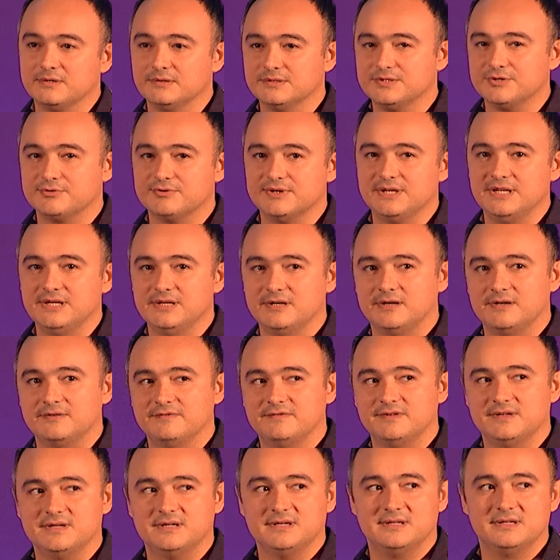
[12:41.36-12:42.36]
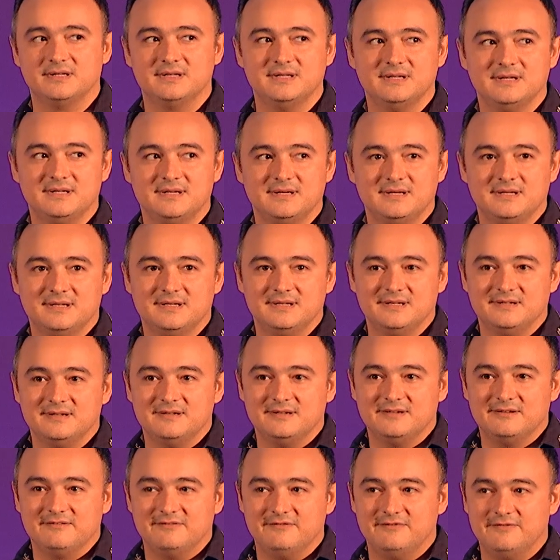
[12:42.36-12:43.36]
tree of a
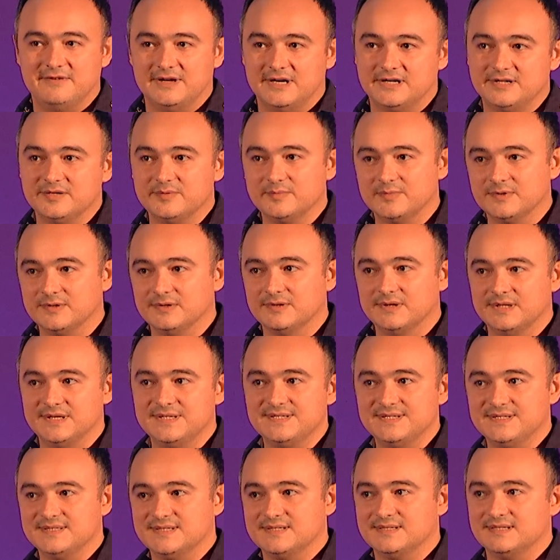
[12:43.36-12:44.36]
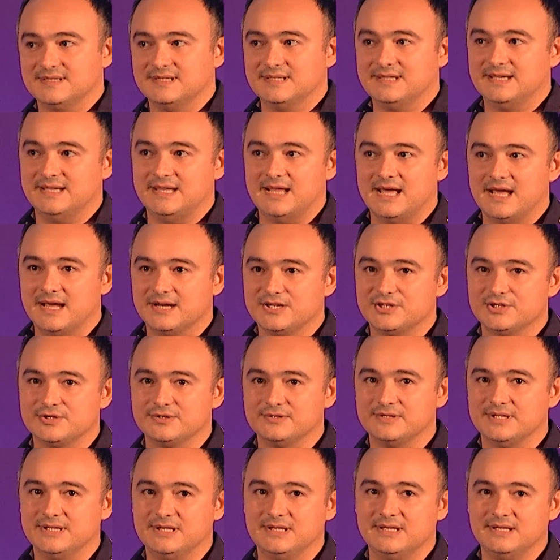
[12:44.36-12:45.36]
variable list that
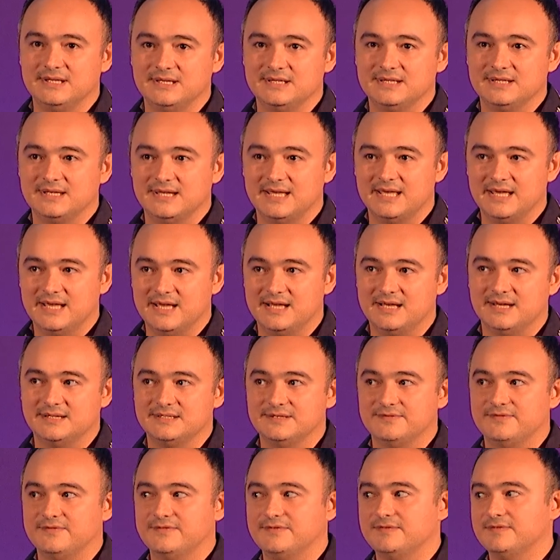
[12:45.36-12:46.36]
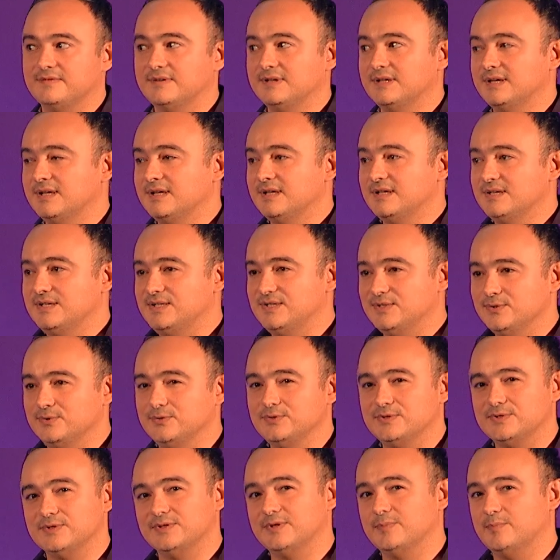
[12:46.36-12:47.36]
actually have
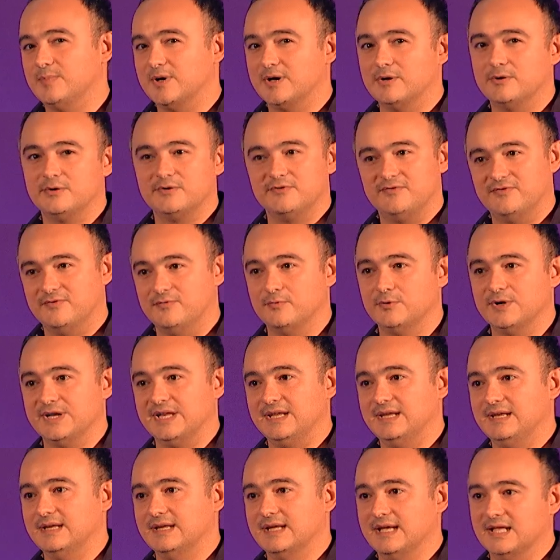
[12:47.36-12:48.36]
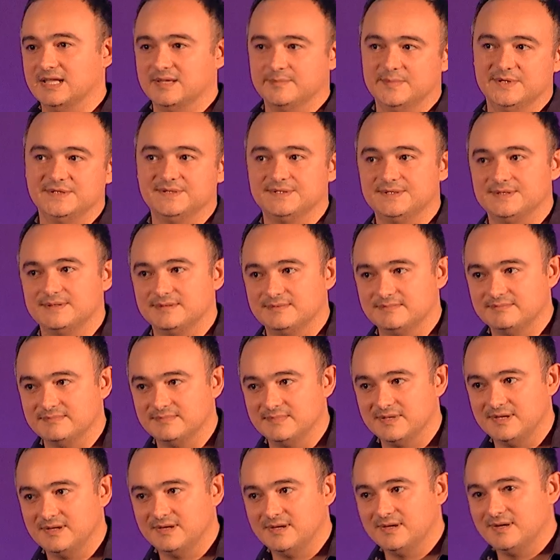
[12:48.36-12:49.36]
2 to the power of 40 elements.
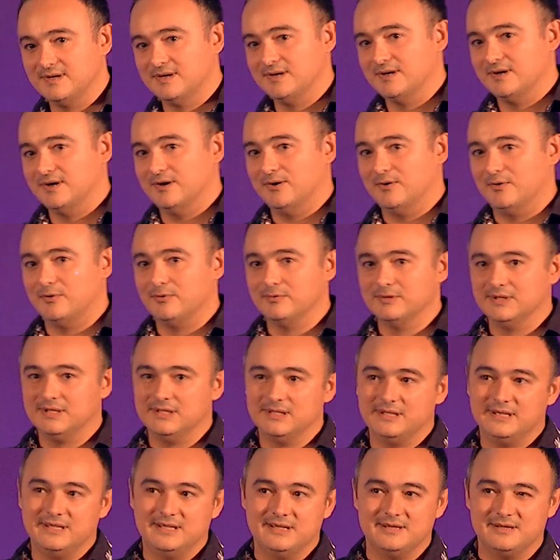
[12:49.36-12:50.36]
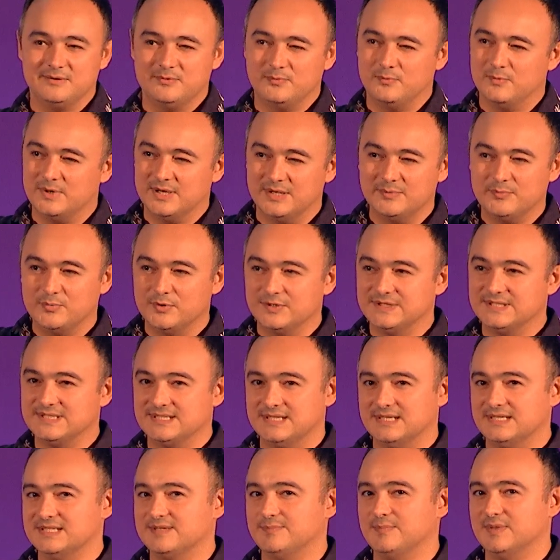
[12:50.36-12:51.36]
Only like
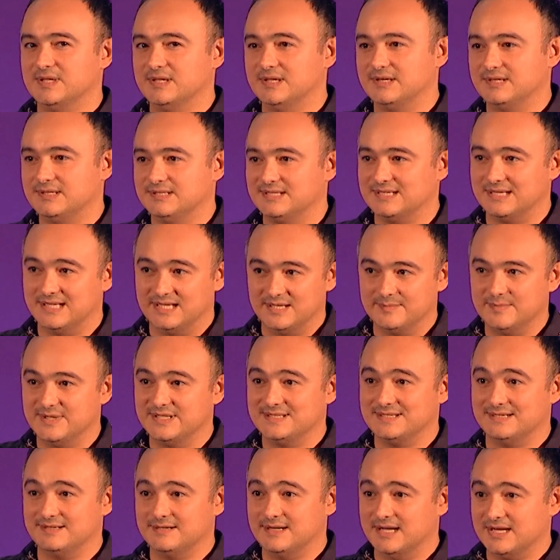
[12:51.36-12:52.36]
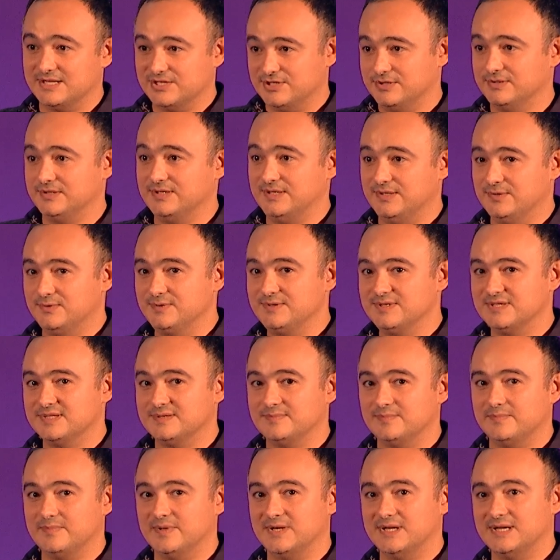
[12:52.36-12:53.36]
1.6 million elements are actually used,
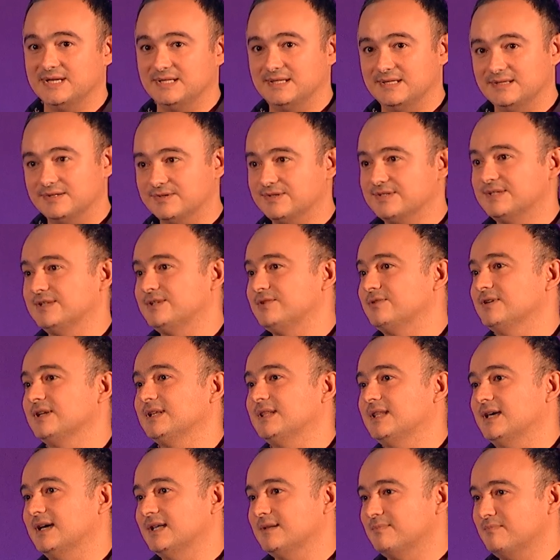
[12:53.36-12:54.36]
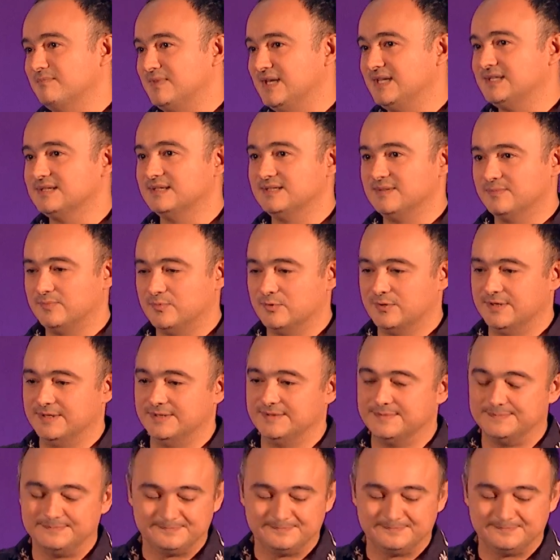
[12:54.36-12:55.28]
but there's a trick that makes it important.